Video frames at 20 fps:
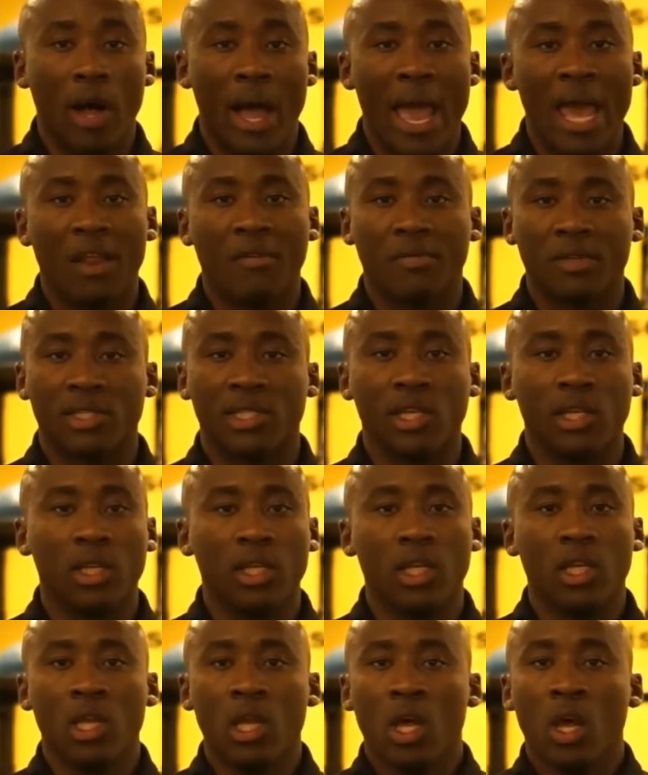I had a
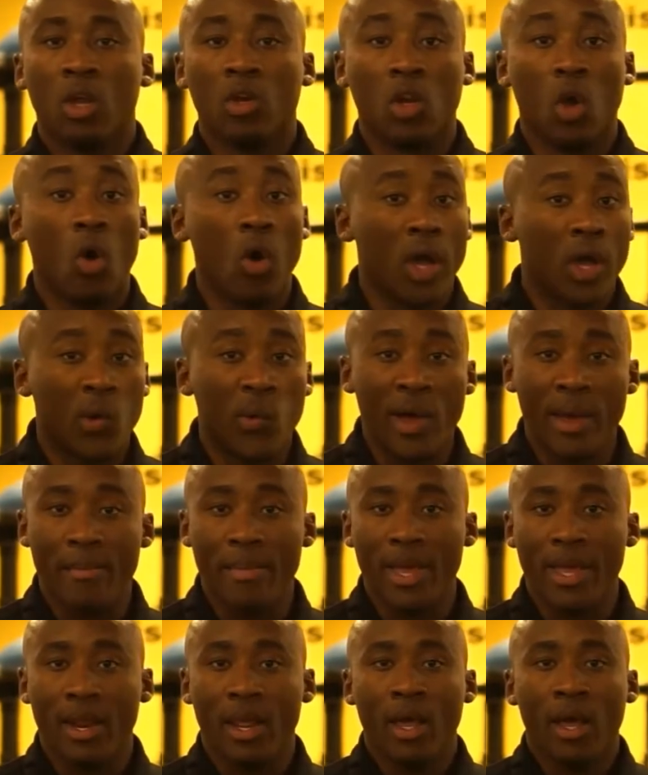facility, no
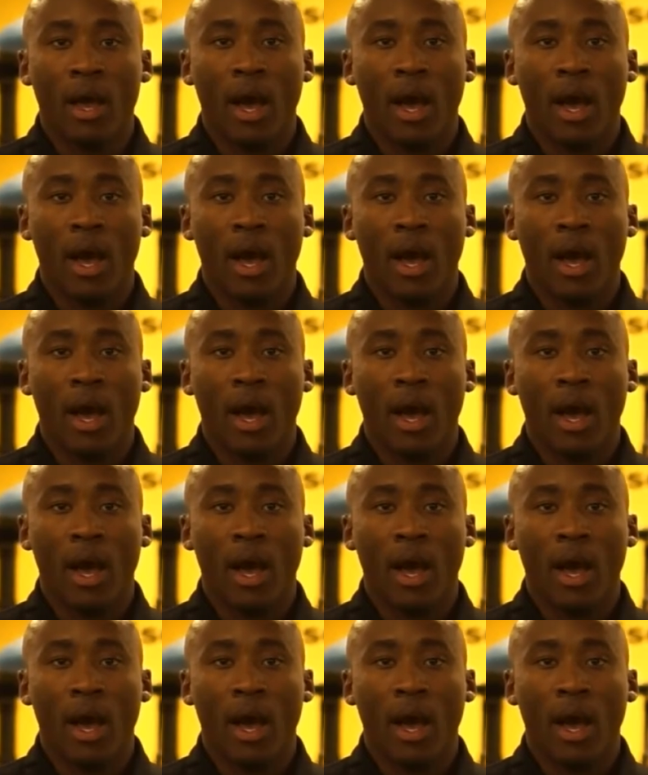equipment.